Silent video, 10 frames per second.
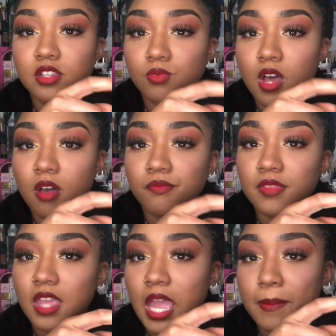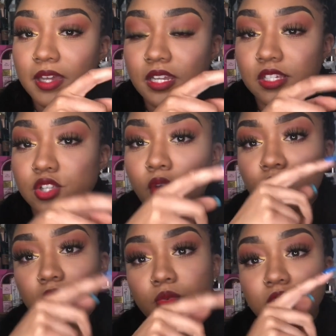as well came out nice. So I
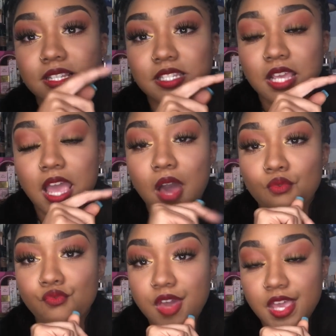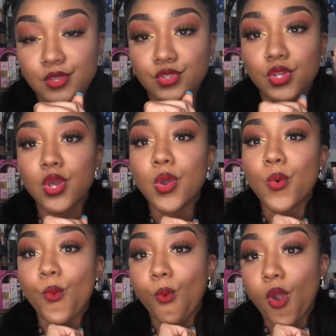really want to see how these
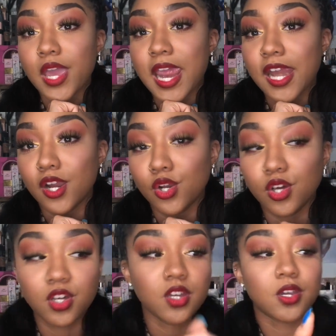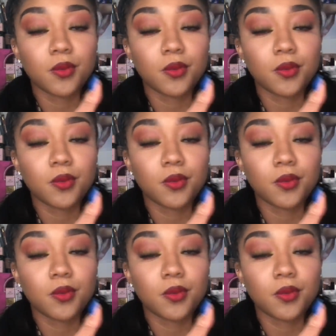work in a look.